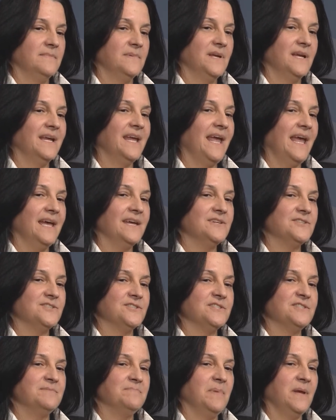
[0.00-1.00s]
it can't
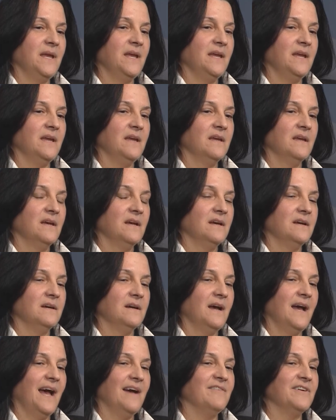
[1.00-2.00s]
just be
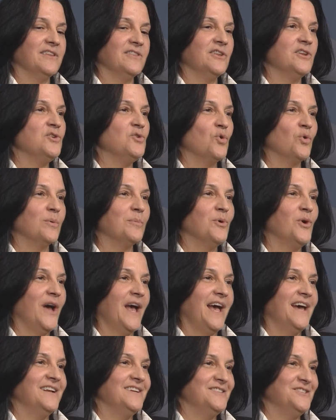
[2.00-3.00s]
having the normal
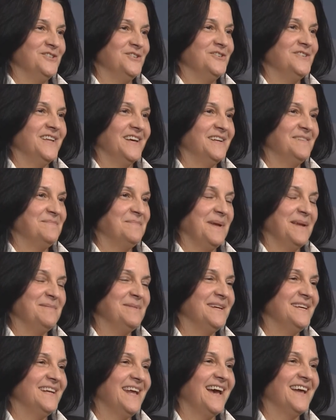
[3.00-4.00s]
attitude that
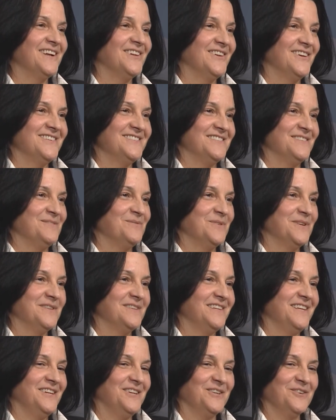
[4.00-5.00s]
maybe an adolescent
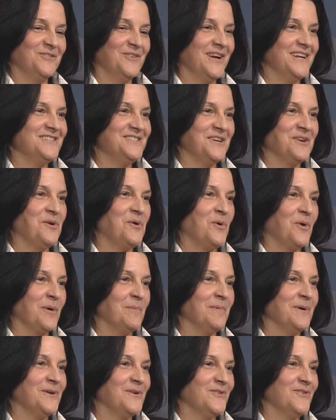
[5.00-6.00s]
with, raging
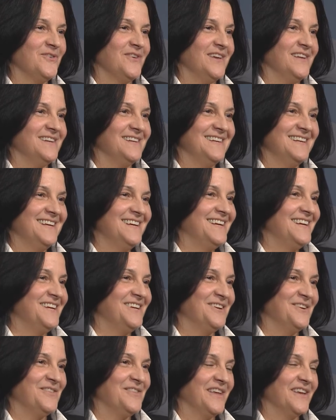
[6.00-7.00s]
hormones and,
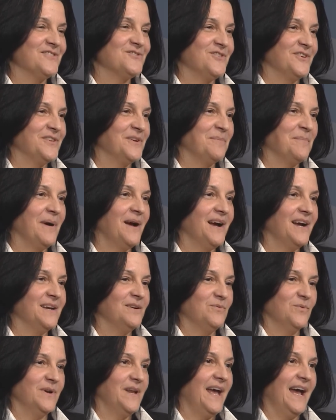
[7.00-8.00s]
things on their
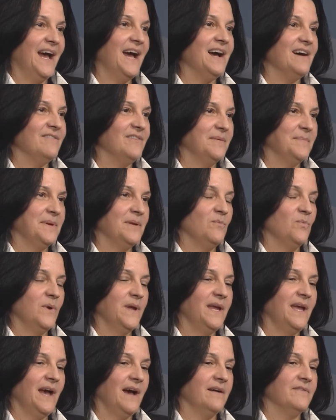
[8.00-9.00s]
mind would have. I mean,
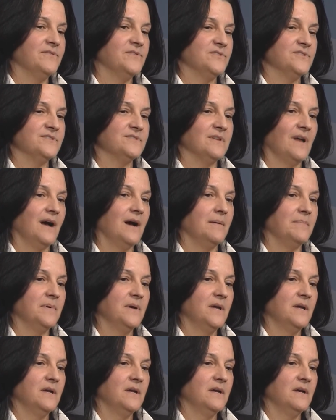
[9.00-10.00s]
we have to stop
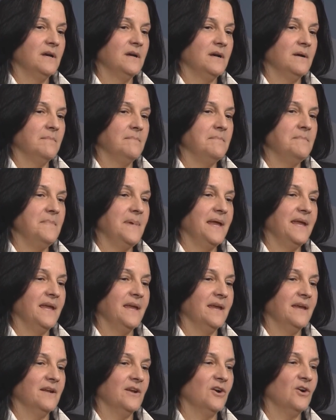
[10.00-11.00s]

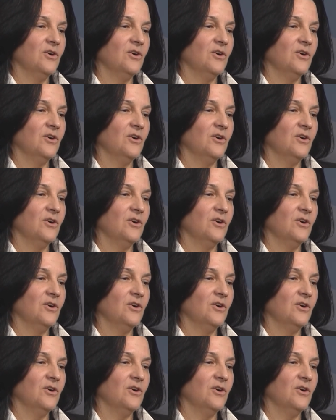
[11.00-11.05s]
making it a